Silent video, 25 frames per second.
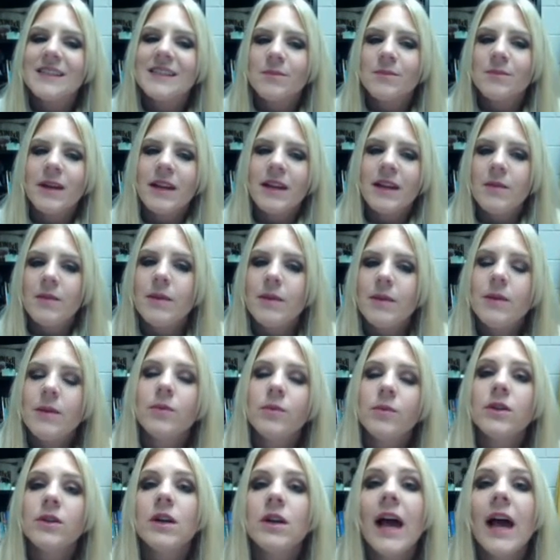many
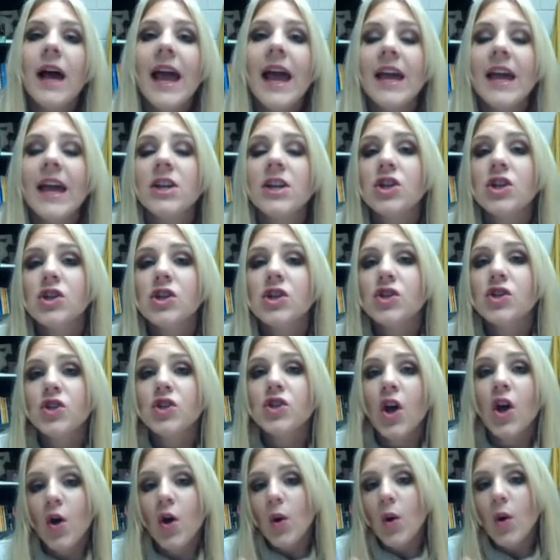people and
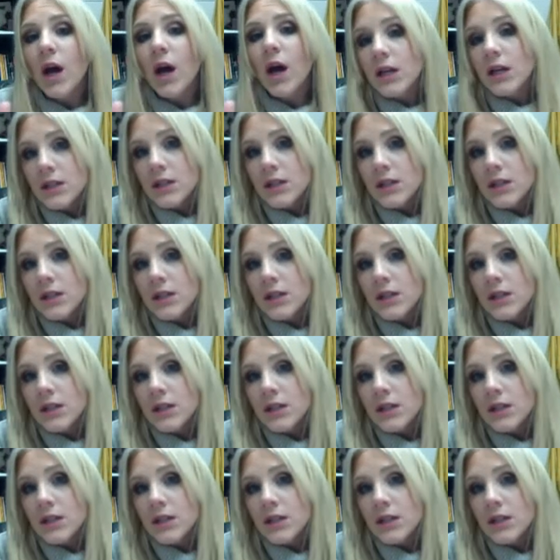so